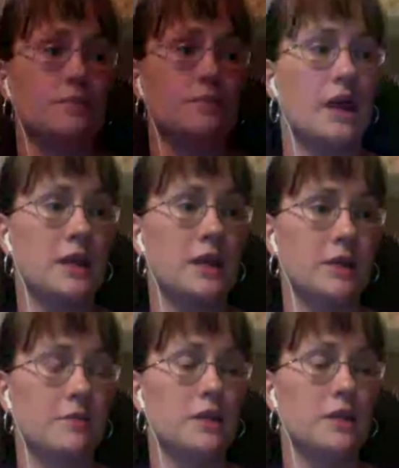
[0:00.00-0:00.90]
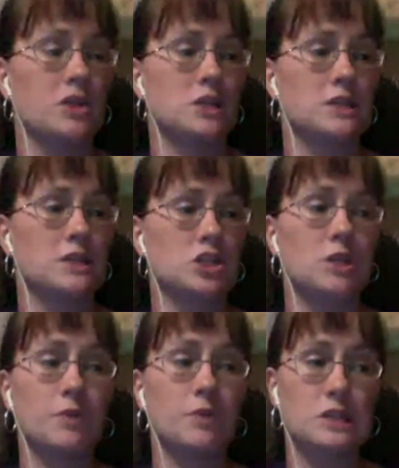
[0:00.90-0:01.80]
So anyway, and she said
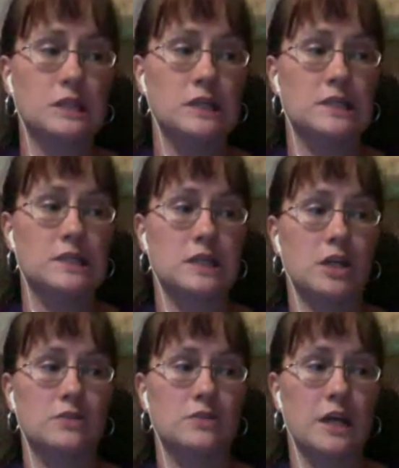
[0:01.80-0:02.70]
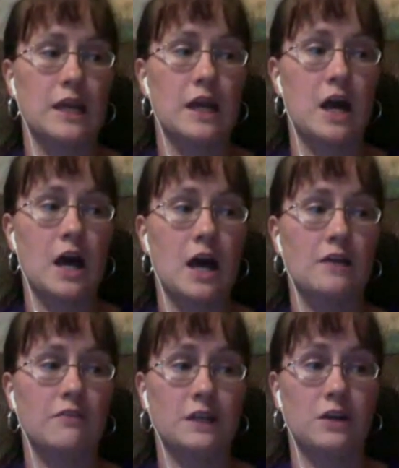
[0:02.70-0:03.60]
she personally does not use any
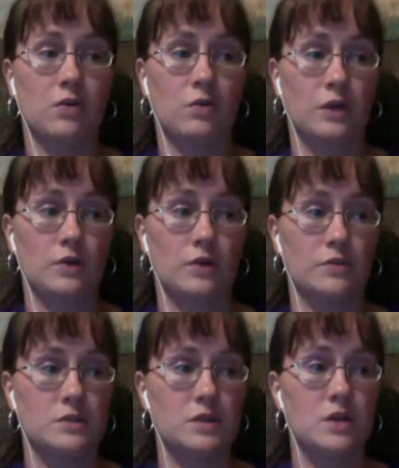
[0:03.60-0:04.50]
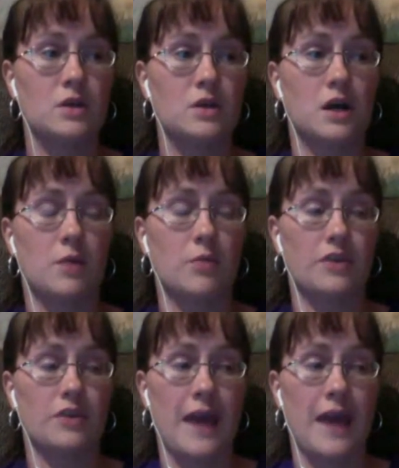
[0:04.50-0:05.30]
high phenol oils with